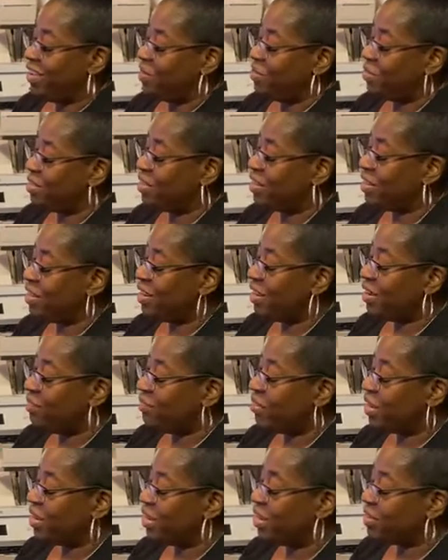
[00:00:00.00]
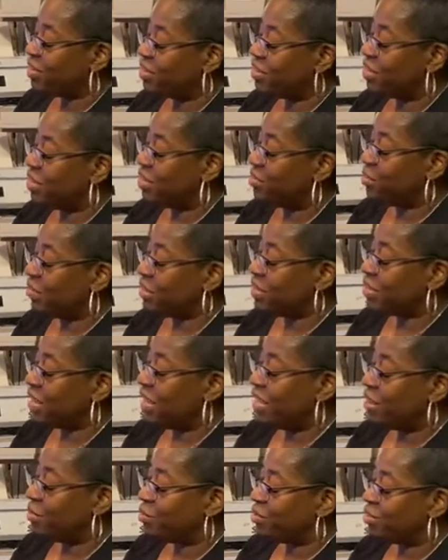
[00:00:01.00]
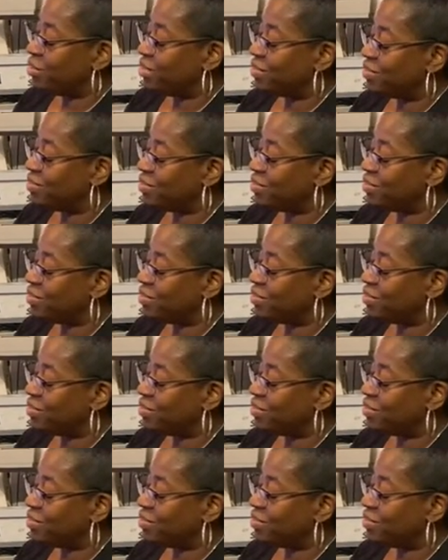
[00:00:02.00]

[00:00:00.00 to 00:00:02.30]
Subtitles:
be thinking I forgot to set my timers.